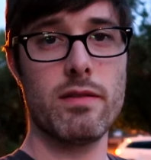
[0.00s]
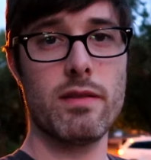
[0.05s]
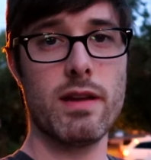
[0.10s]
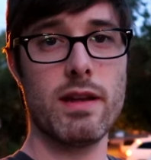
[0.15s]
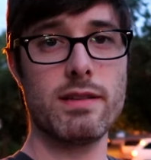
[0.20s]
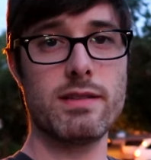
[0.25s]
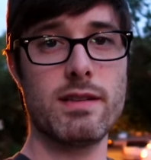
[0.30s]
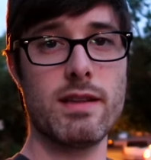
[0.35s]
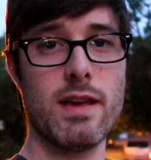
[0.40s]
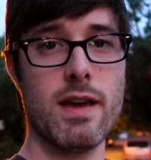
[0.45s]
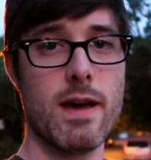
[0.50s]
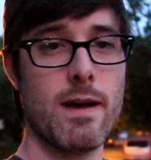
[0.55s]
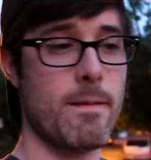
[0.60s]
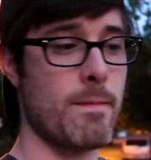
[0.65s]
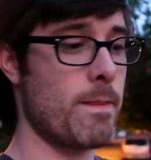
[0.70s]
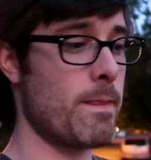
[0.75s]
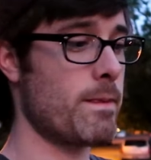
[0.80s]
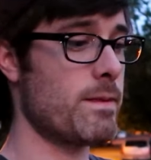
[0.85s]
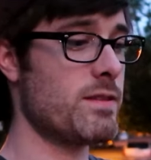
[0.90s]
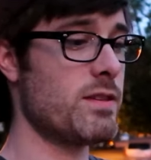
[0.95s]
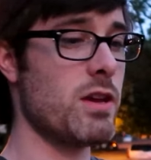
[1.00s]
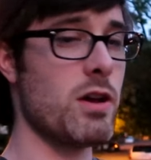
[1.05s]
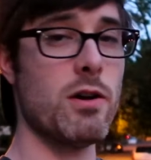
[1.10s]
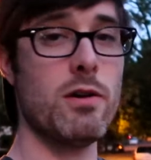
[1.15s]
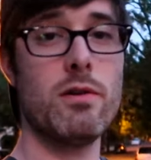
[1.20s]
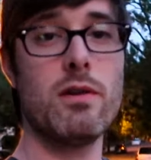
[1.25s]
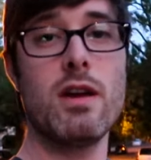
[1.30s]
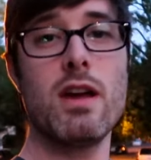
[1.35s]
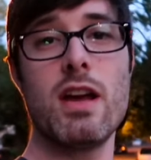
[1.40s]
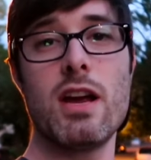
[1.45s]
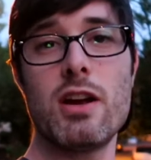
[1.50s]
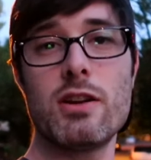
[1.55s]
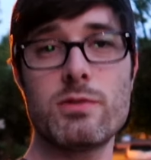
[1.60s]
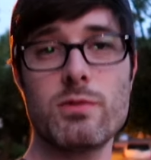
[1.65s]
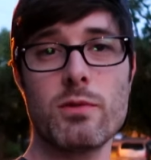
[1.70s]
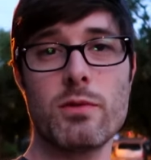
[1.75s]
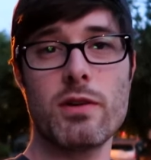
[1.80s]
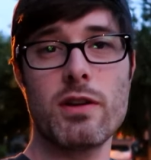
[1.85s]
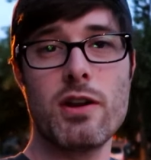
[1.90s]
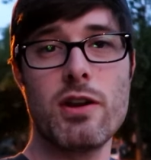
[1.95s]
That's that. So
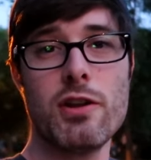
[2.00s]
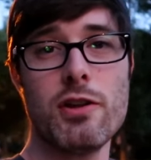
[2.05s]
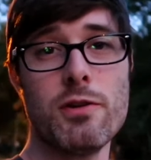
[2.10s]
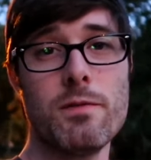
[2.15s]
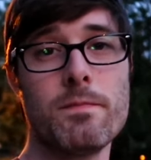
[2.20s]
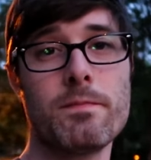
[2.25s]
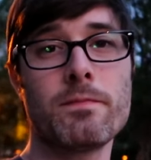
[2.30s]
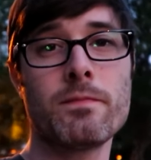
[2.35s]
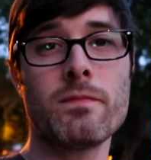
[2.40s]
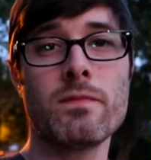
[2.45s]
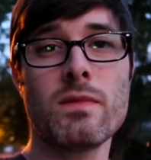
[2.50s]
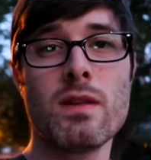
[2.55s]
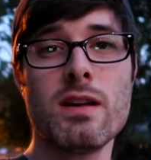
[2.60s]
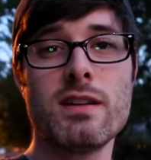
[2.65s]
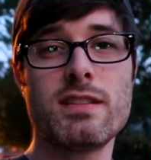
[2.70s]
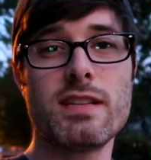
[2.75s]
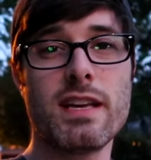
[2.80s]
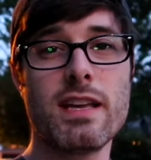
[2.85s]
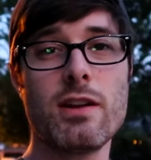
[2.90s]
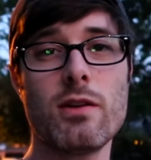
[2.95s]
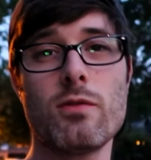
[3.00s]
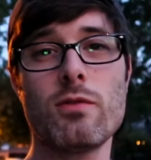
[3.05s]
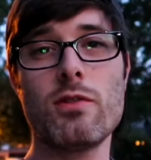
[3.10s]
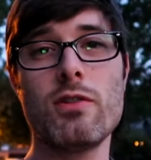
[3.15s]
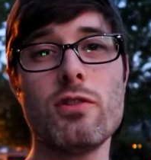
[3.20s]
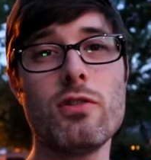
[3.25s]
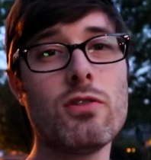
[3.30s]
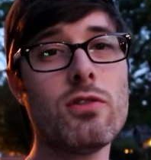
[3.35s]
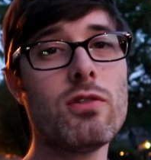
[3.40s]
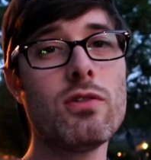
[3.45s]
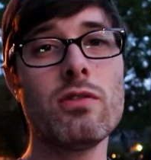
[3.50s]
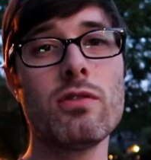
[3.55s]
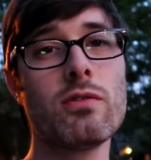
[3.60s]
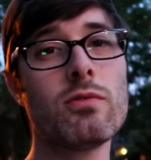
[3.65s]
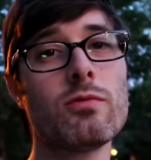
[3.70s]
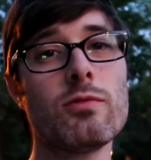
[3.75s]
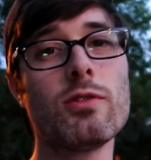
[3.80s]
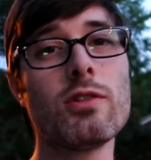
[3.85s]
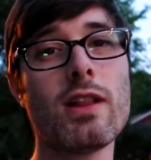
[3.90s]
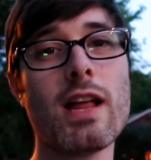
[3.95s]
here's what we're gonna do. To get a real
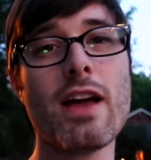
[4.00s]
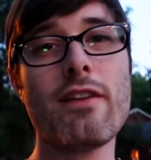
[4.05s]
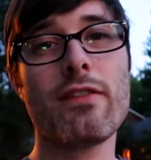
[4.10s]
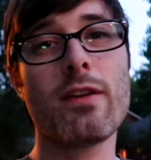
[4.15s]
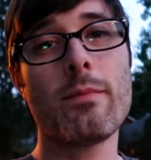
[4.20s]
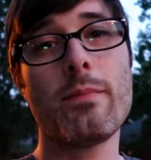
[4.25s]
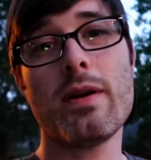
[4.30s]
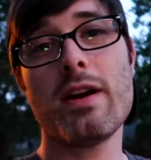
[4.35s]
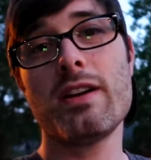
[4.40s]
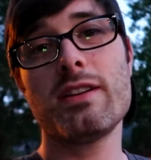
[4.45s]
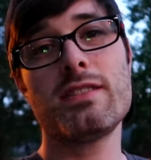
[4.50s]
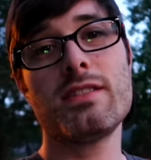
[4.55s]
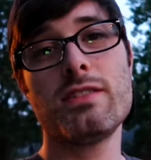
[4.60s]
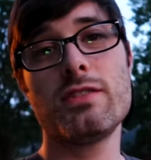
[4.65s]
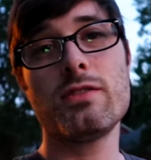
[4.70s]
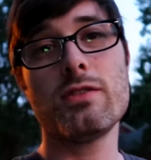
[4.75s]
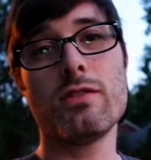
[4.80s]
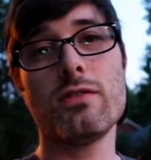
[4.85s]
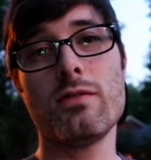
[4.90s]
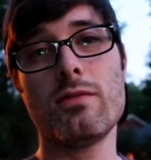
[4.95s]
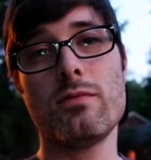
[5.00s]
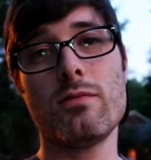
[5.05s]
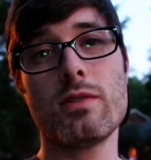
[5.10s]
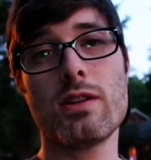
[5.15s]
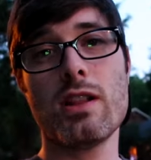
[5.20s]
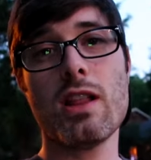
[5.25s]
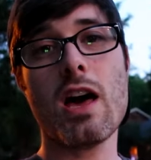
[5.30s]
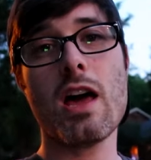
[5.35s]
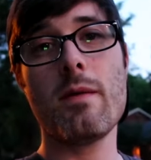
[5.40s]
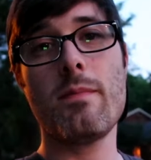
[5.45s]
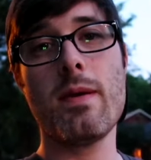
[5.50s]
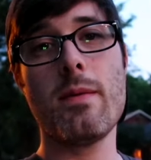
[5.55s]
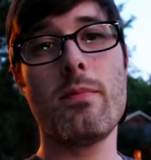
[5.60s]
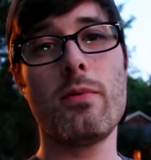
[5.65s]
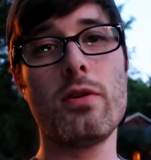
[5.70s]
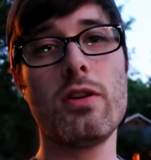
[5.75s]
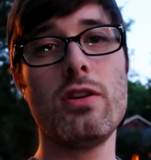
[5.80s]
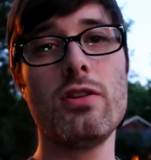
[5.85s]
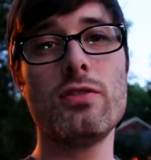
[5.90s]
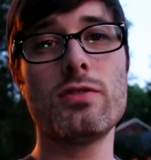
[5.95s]
life comparison to what a lot of
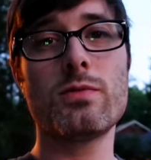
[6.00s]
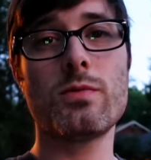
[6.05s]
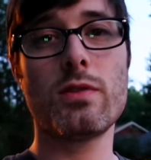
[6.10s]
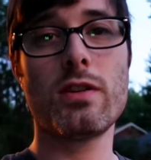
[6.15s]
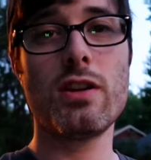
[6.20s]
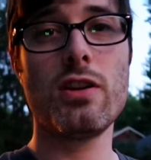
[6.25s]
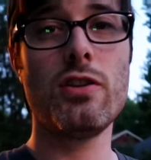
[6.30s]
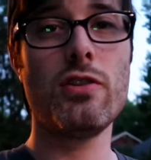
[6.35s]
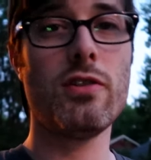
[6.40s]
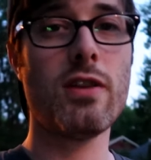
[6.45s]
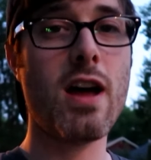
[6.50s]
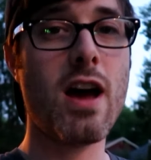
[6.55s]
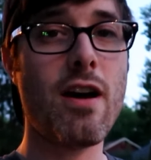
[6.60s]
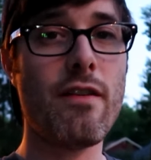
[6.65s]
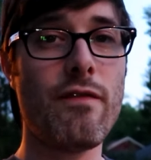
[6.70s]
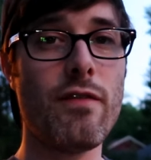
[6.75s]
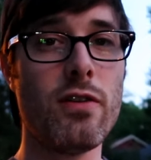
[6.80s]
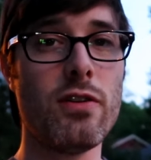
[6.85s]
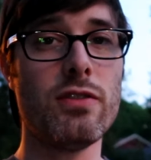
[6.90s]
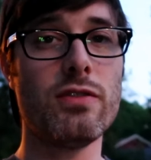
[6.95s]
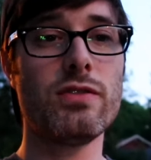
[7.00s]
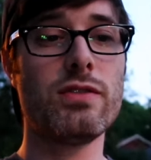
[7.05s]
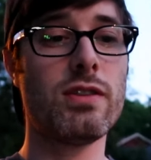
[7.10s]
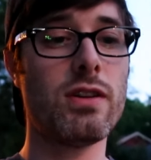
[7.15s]
people use, we're gonna do an iPhone.